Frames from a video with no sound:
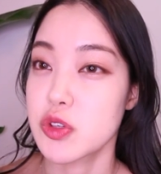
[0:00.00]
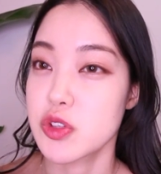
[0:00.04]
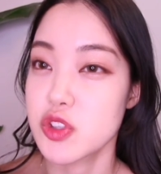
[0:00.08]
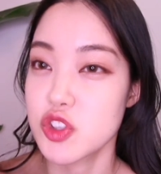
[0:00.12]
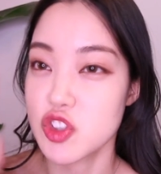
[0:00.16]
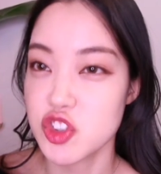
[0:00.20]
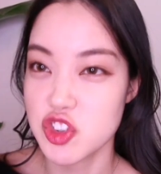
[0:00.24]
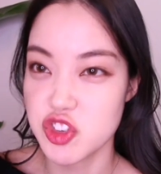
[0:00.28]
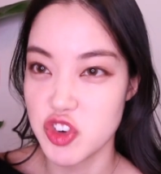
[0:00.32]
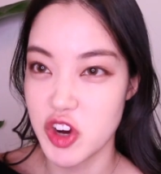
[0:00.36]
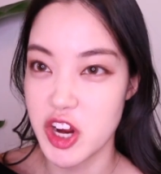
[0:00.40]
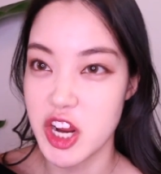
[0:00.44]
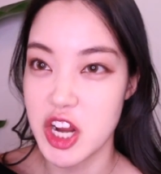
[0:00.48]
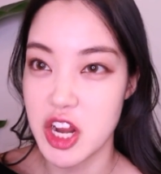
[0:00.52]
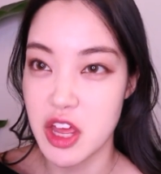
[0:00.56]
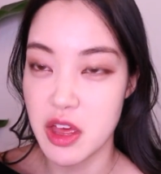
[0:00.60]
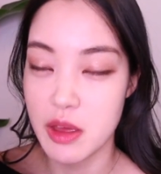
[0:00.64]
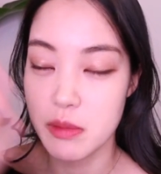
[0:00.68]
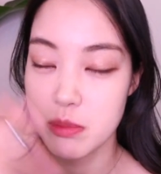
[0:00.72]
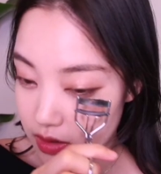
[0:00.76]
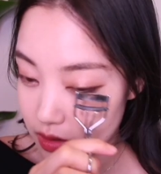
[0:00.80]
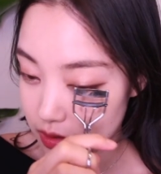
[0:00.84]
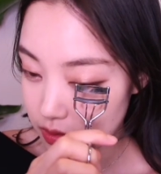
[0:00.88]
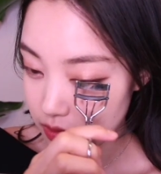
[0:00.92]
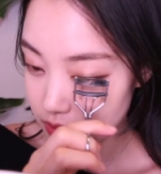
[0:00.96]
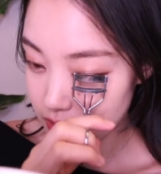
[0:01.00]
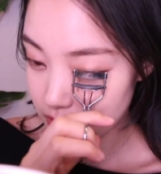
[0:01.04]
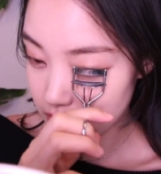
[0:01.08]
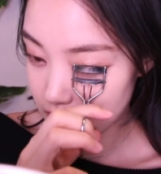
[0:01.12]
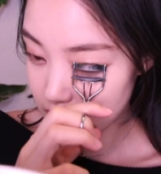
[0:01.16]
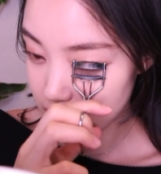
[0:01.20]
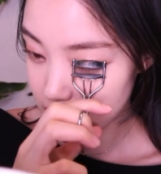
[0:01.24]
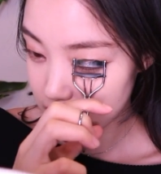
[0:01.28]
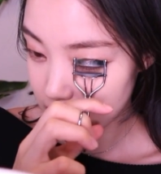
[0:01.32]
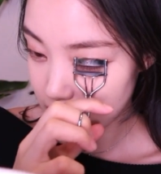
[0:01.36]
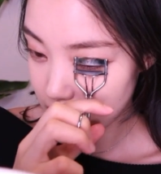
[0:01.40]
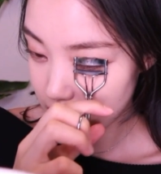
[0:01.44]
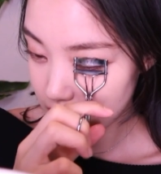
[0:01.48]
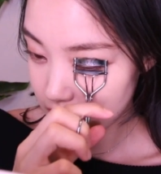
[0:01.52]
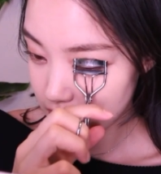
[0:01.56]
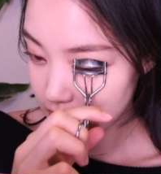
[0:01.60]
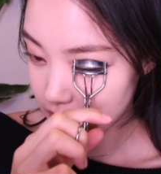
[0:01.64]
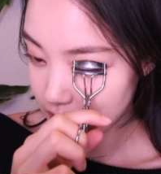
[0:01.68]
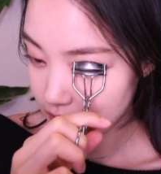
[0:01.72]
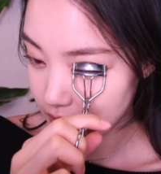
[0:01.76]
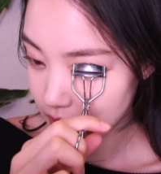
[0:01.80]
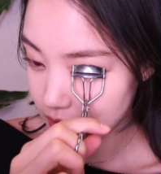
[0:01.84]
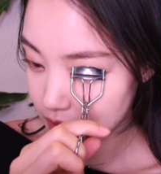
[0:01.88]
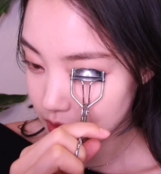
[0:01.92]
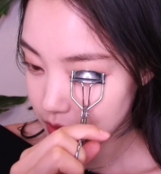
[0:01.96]
straight up, so we're gonna do
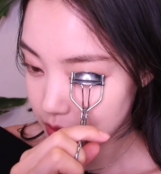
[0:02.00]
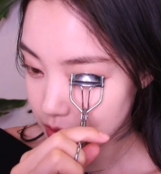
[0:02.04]
this.